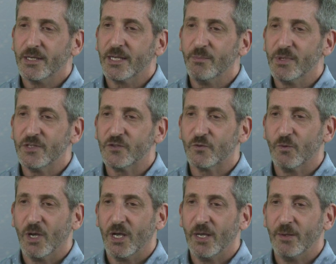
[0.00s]
can be
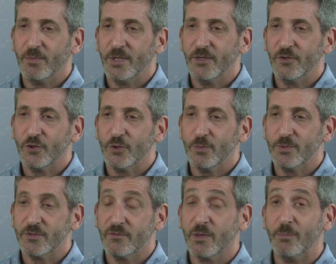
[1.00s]
described in
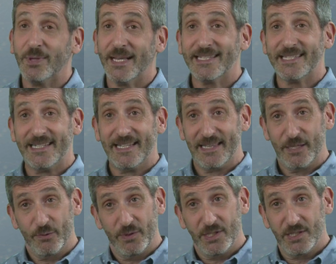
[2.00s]
terms of complexity
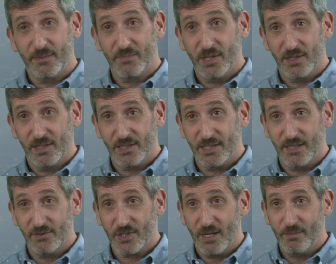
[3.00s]
theory, something that
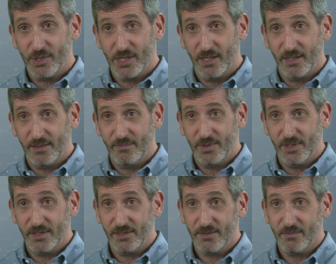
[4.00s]
sounds complicated but
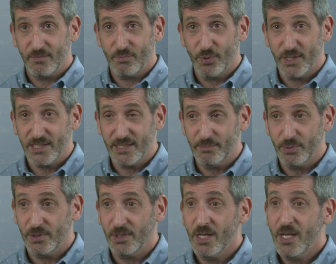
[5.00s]
is pretty
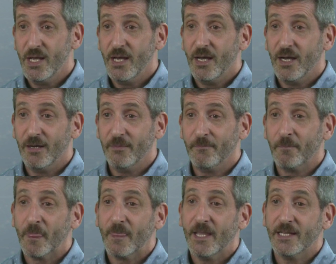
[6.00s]
simple.
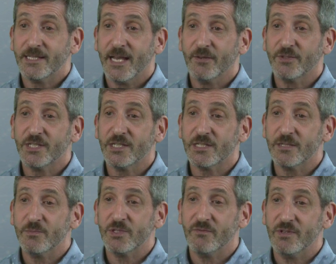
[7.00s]
It's how
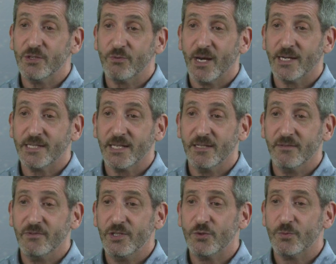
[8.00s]
systems of interacting
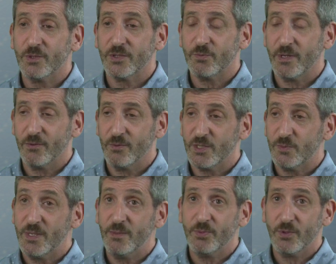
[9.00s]
individuals, whether it's
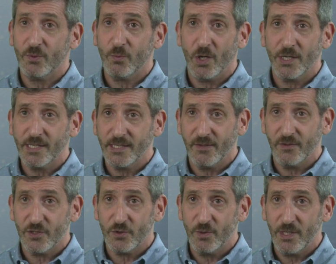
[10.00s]
people walking down
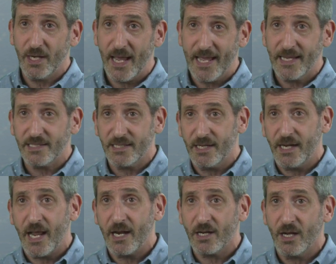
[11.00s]
the street, ants in
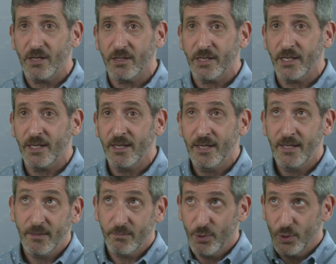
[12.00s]
an ant colony,
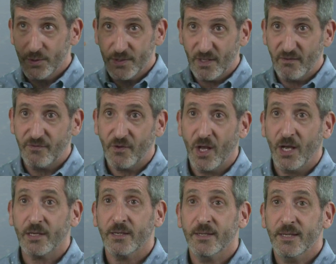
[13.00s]
birds in a
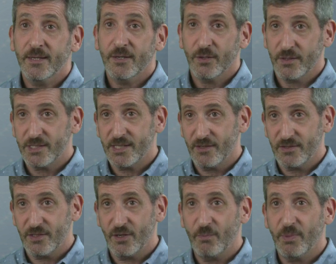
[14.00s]
flock, or the
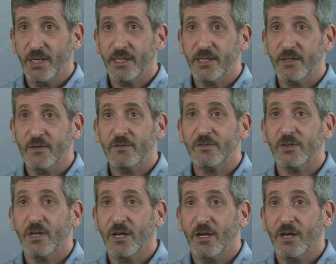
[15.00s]
cells in our bodies,